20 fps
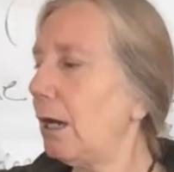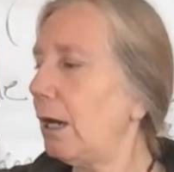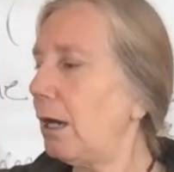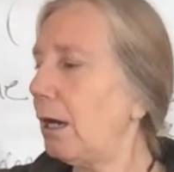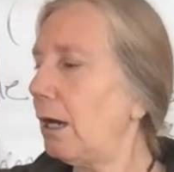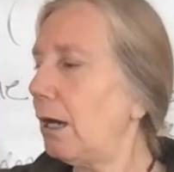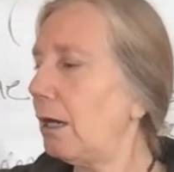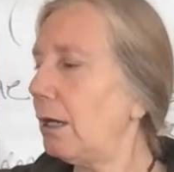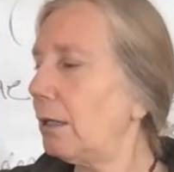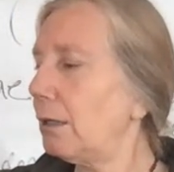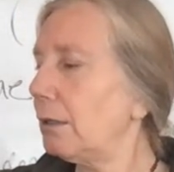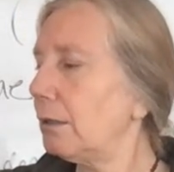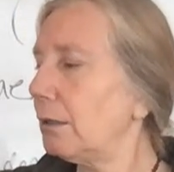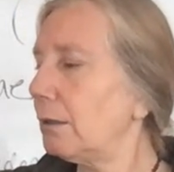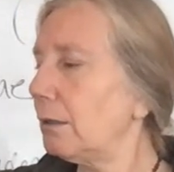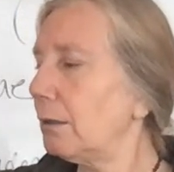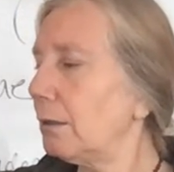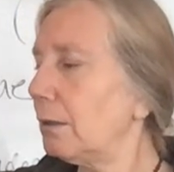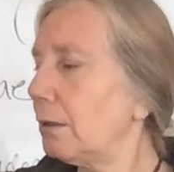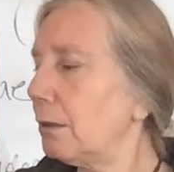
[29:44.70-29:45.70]
uh,
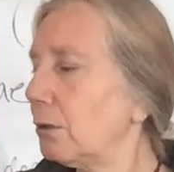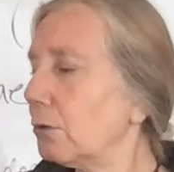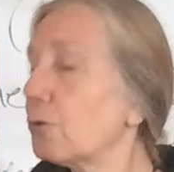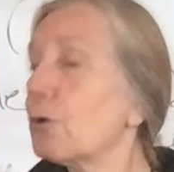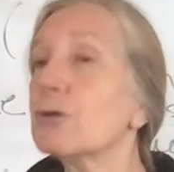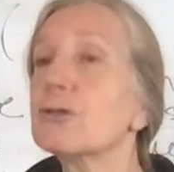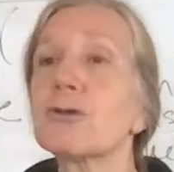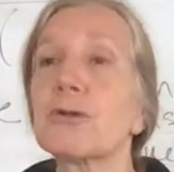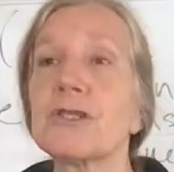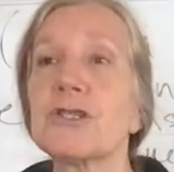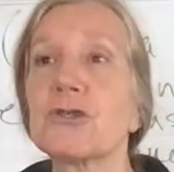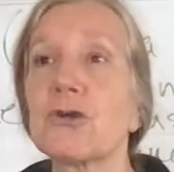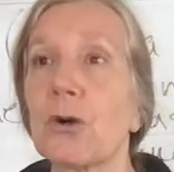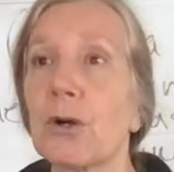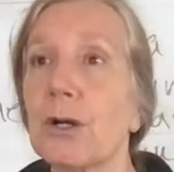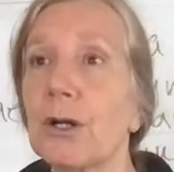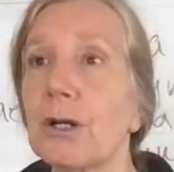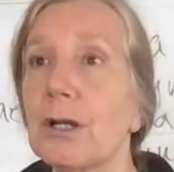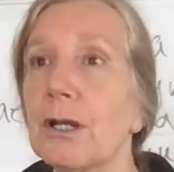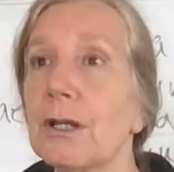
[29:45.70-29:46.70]
grocery
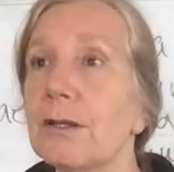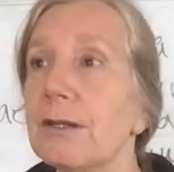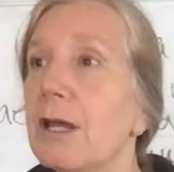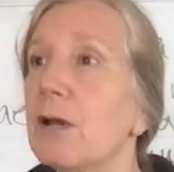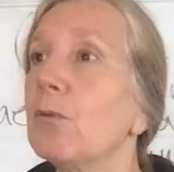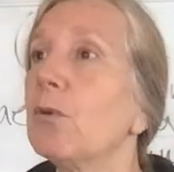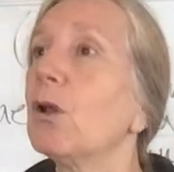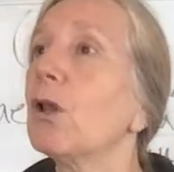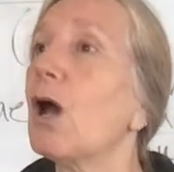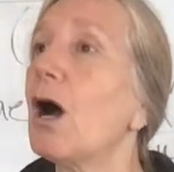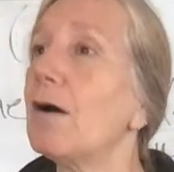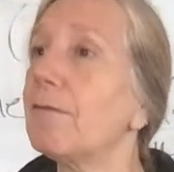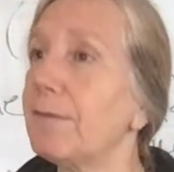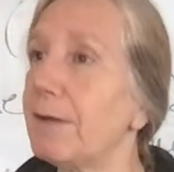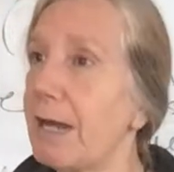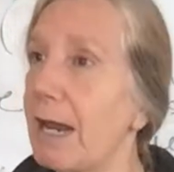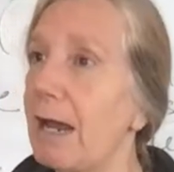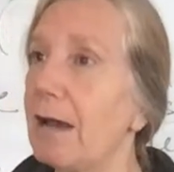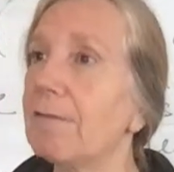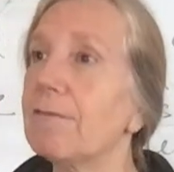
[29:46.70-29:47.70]
store, they will
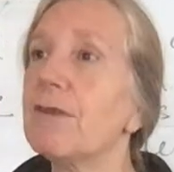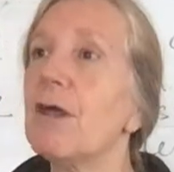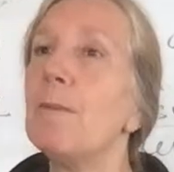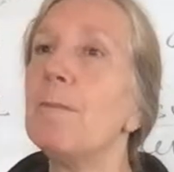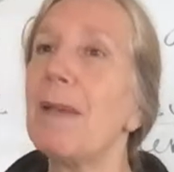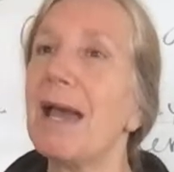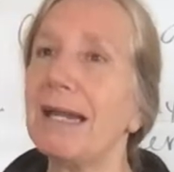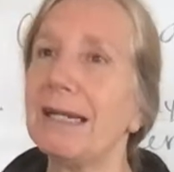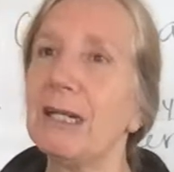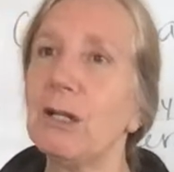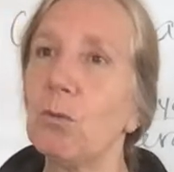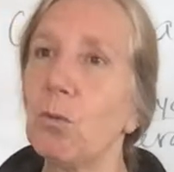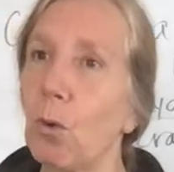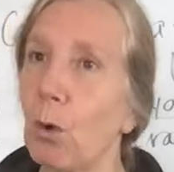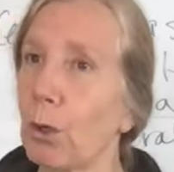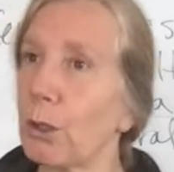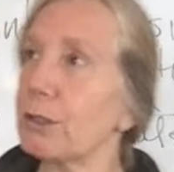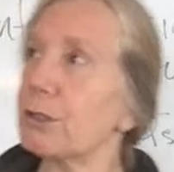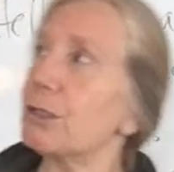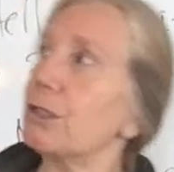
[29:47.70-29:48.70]
often have the
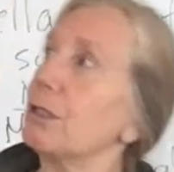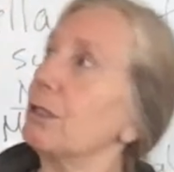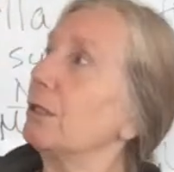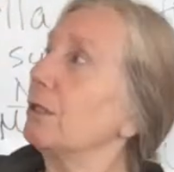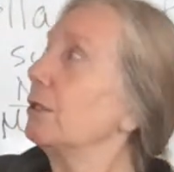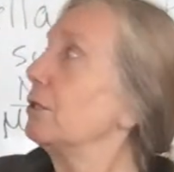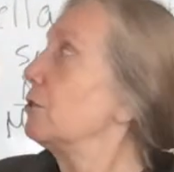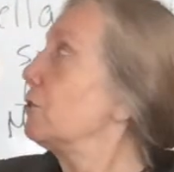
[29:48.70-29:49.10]
pennywort mm.